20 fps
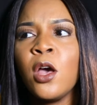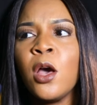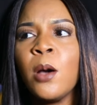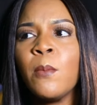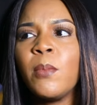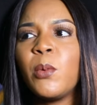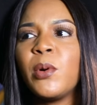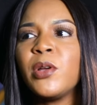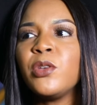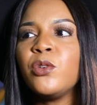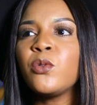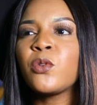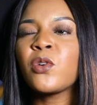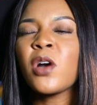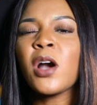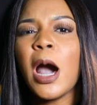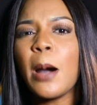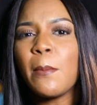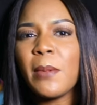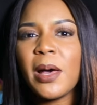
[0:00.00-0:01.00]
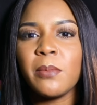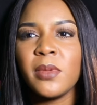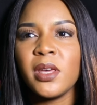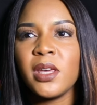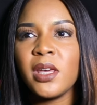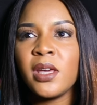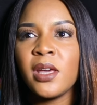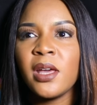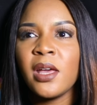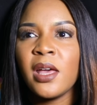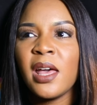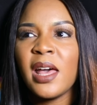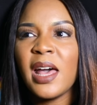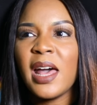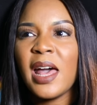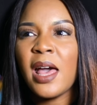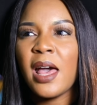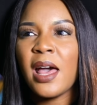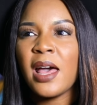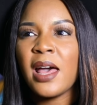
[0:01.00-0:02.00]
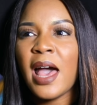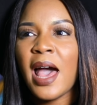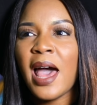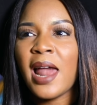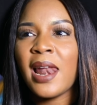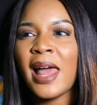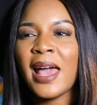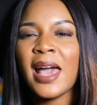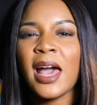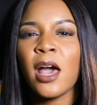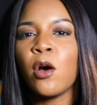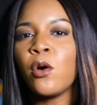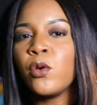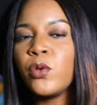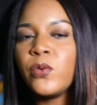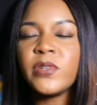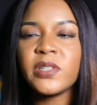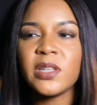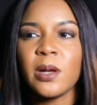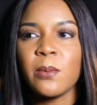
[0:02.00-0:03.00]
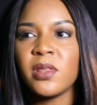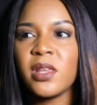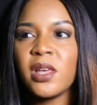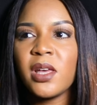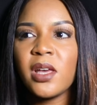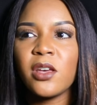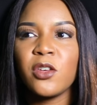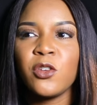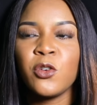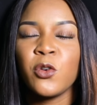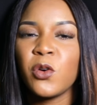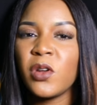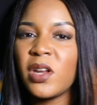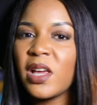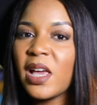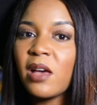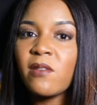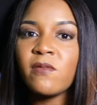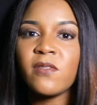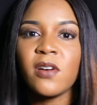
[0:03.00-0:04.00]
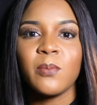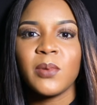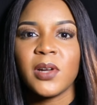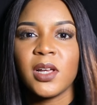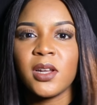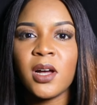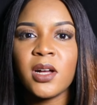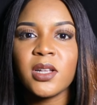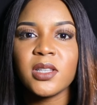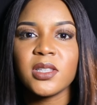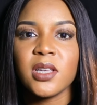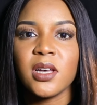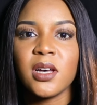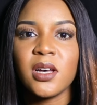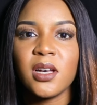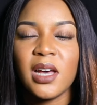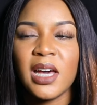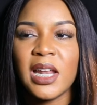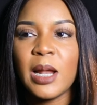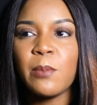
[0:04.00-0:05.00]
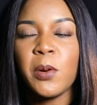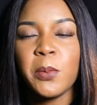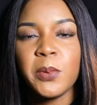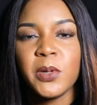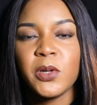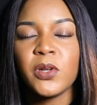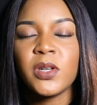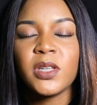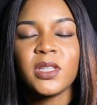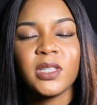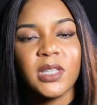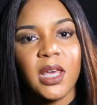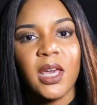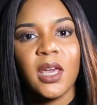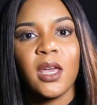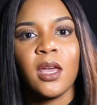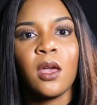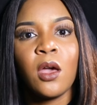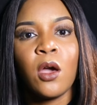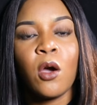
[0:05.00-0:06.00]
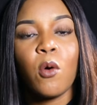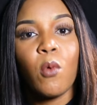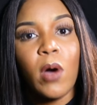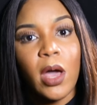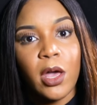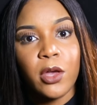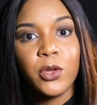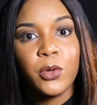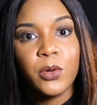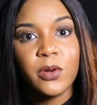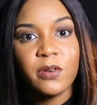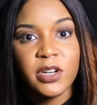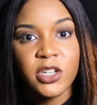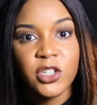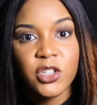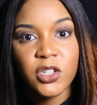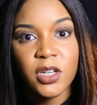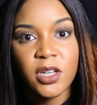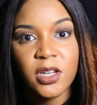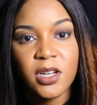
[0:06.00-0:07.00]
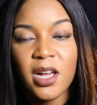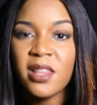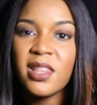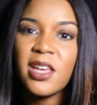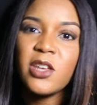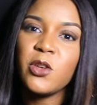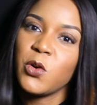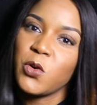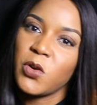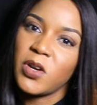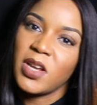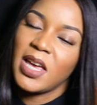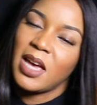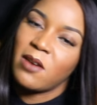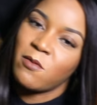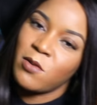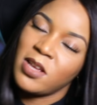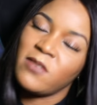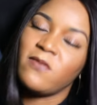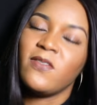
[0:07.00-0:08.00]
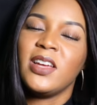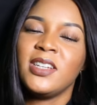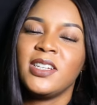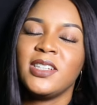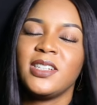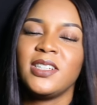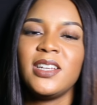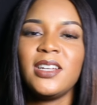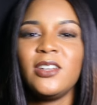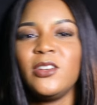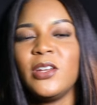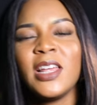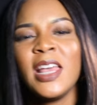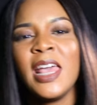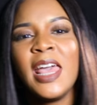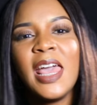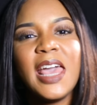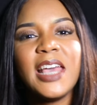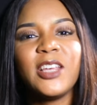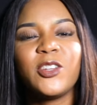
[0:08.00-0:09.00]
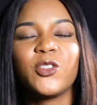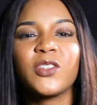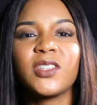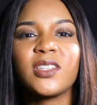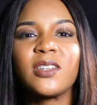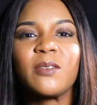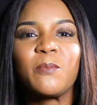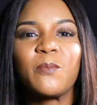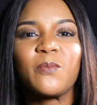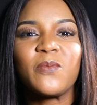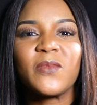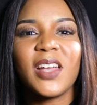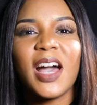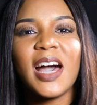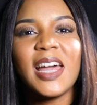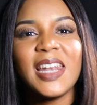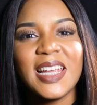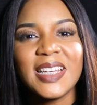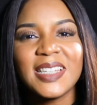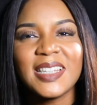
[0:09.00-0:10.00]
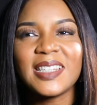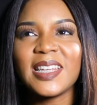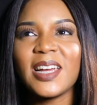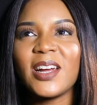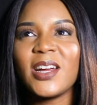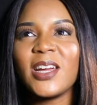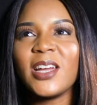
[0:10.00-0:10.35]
But when you come at me like I owe you something, you're gonna get a very blunt answer, and I'm probably gonna say, why are you a Christian? And then you're gonna get offended, and it's just unnecessary.